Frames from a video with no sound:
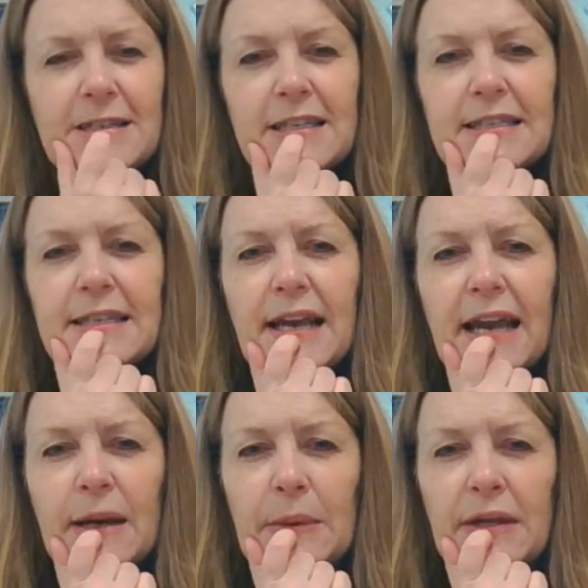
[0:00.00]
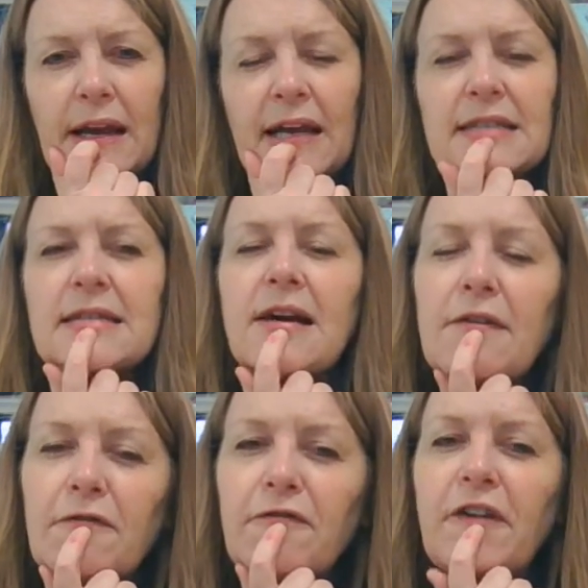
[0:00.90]
this animal has
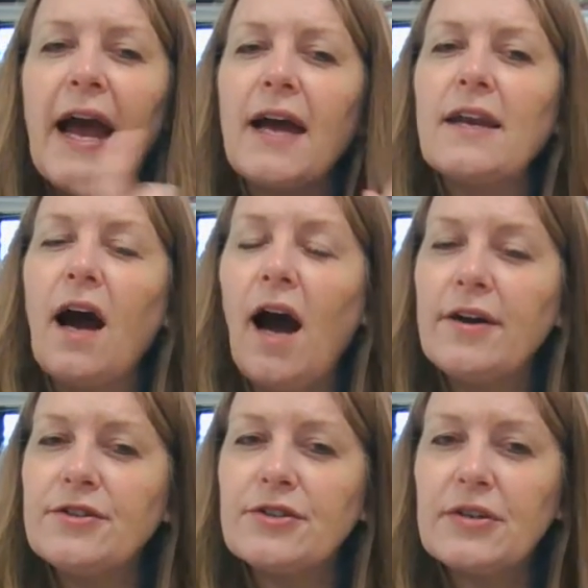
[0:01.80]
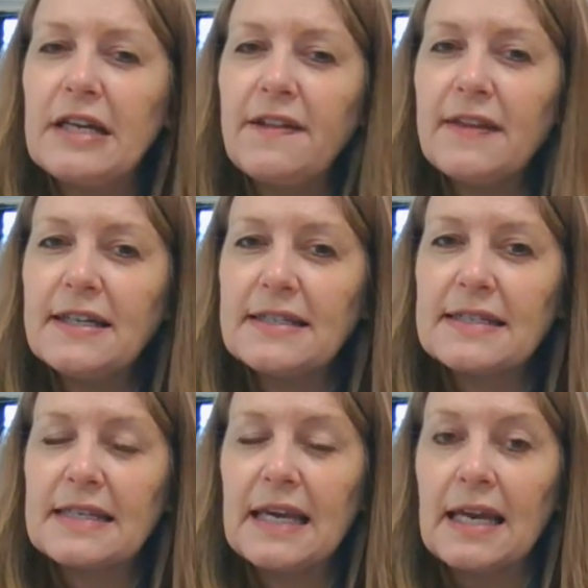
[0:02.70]
fat underneath his
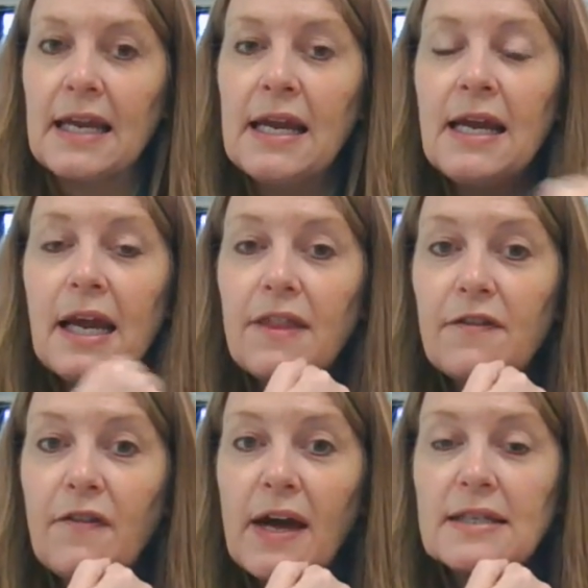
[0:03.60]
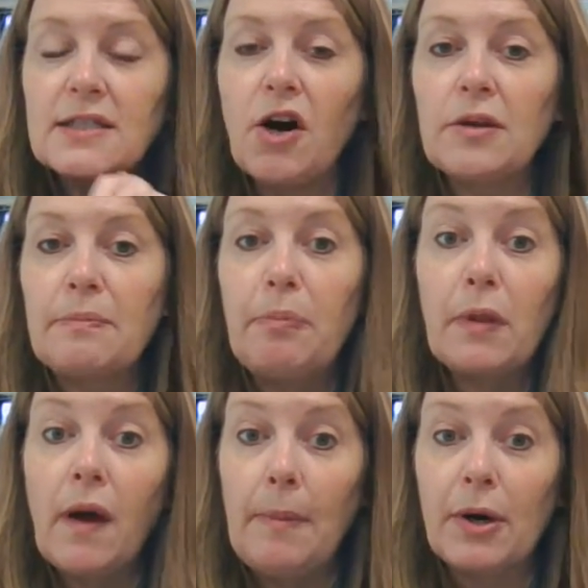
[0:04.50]
skin, and the fat is called
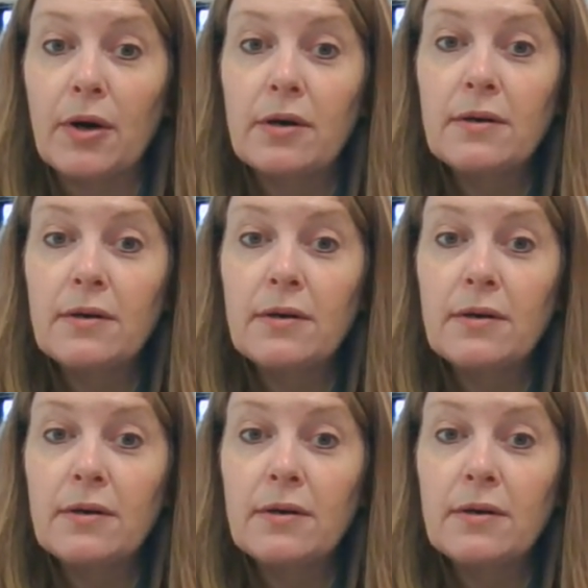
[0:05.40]
blubber.